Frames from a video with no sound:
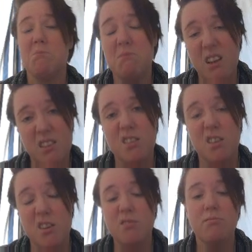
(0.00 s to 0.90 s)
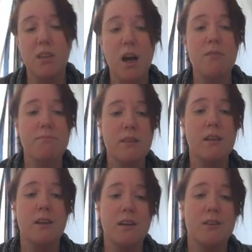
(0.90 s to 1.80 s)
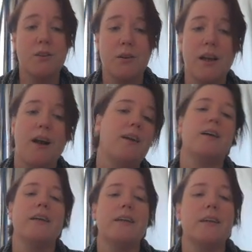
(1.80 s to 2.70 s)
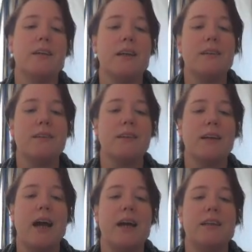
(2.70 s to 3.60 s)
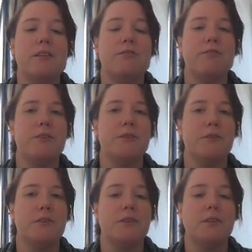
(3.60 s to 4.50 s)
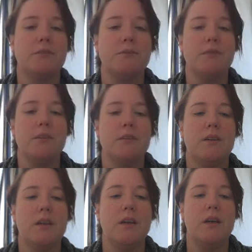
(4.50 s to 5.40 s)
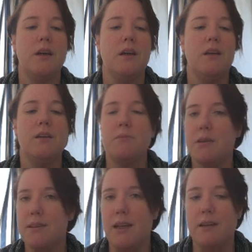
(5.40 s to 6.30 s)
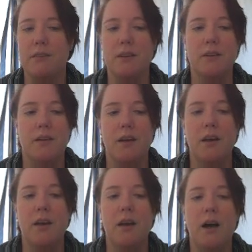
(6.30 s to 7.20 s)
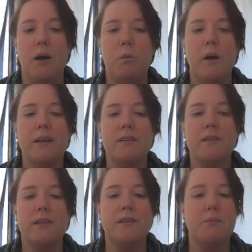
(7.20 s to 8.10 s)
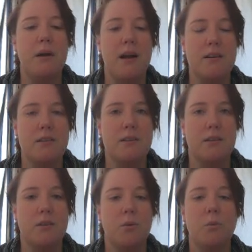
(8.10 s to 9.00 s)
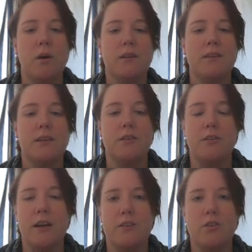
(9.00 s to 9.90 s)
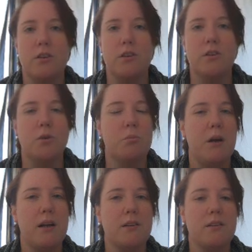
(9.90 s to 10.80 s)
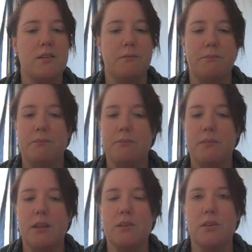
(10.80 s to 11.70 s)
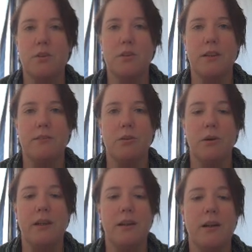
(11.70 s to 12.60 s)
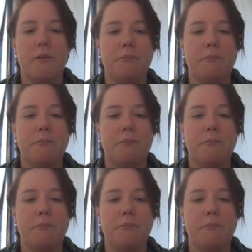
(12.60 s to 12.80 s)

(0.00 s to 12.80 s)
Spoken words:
That's true, yeah. So garlic is a kind of food. Number 7, a waiter is a person worked in a restaurant. So person, that's a good giveaway there.